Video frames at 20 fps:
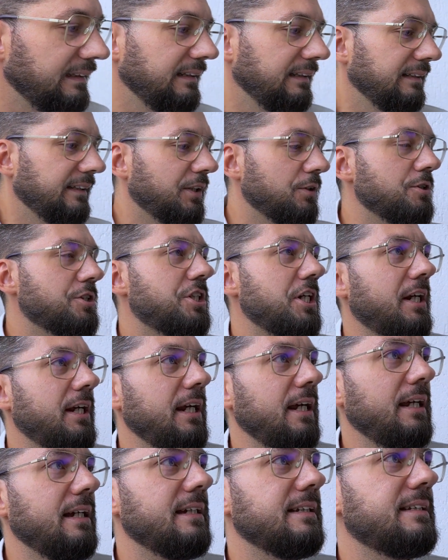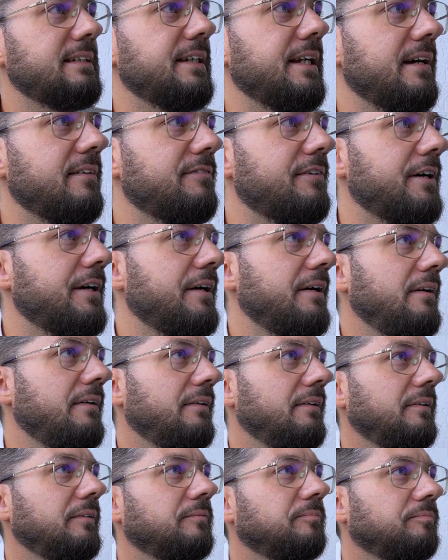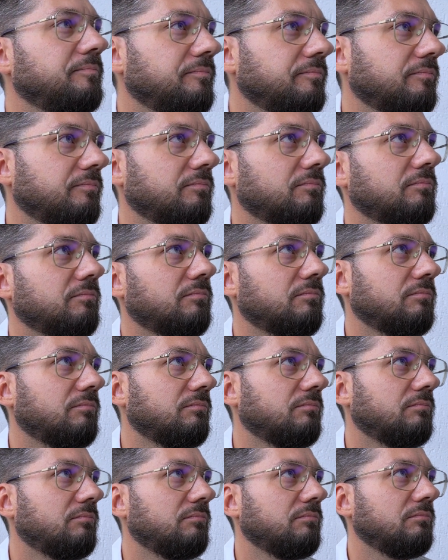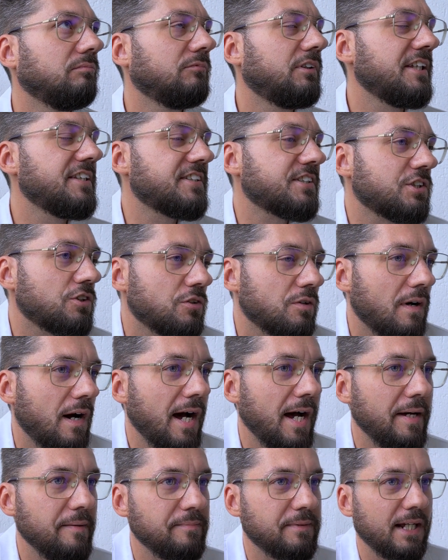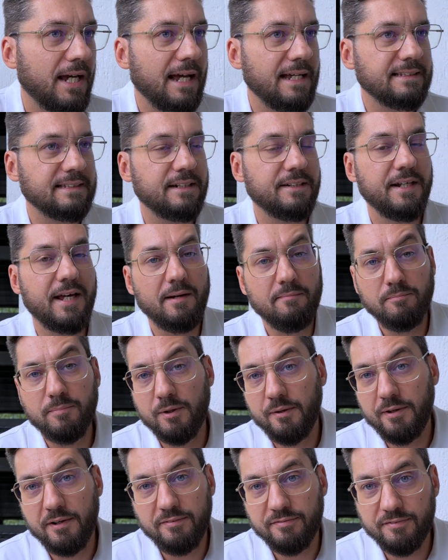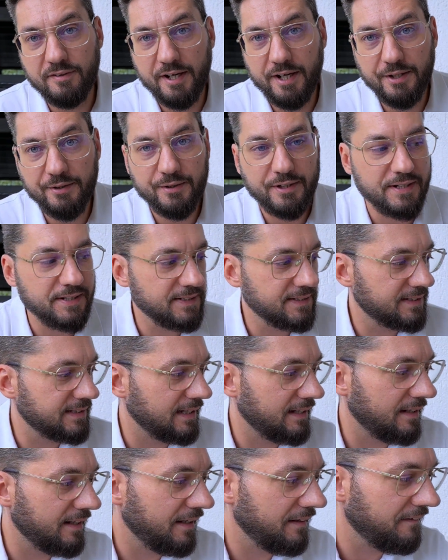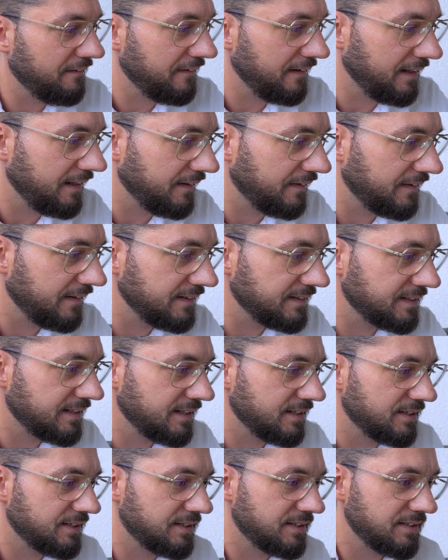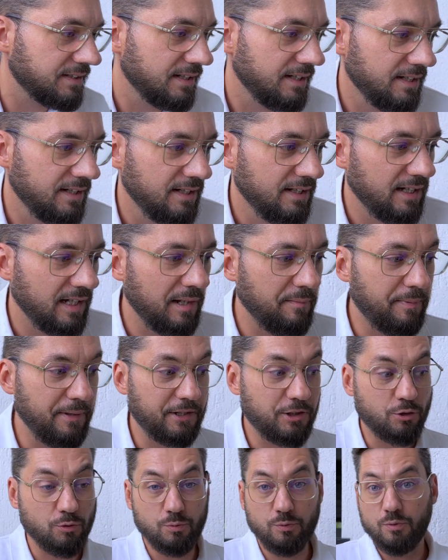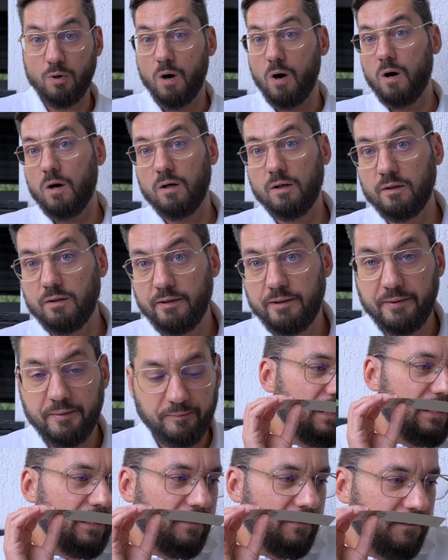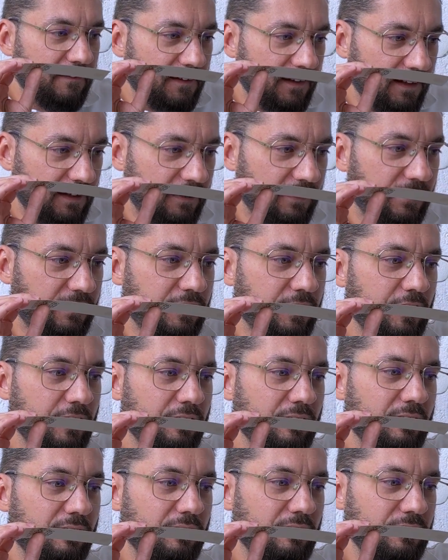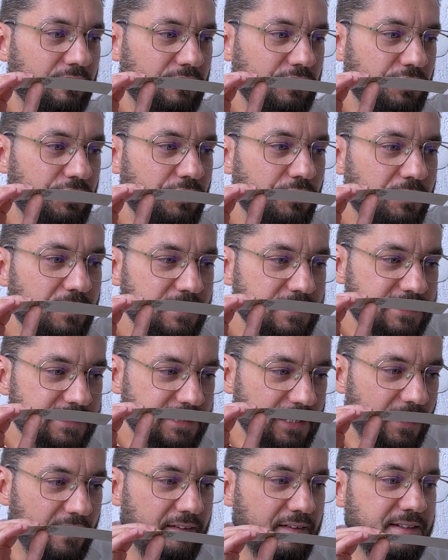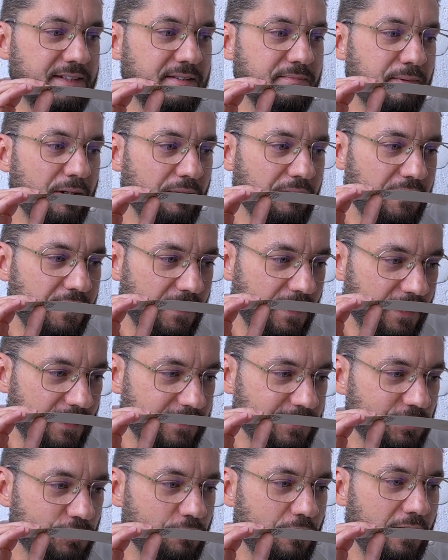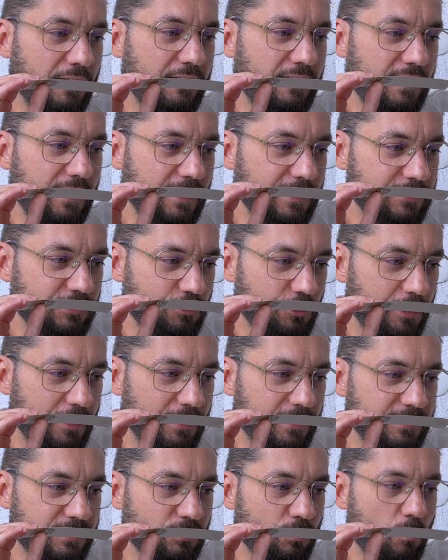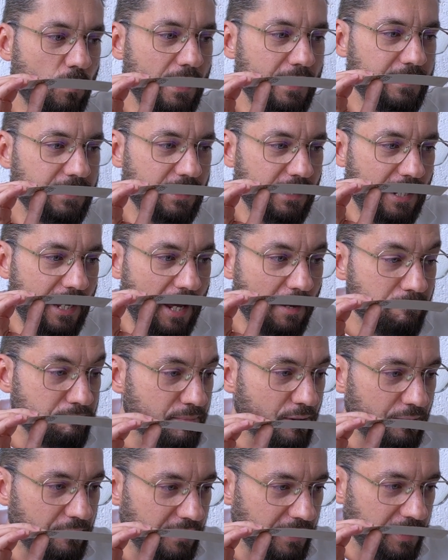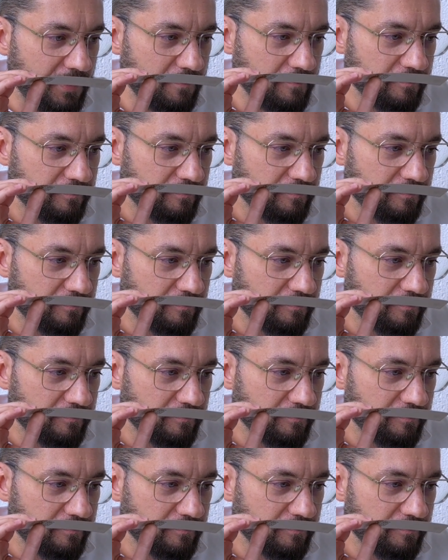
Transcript: So Jicky is never described as an ambery fragrance, and I think this is a bit wrong. I think you can say this about the X-ray. The X-ray is quite ambery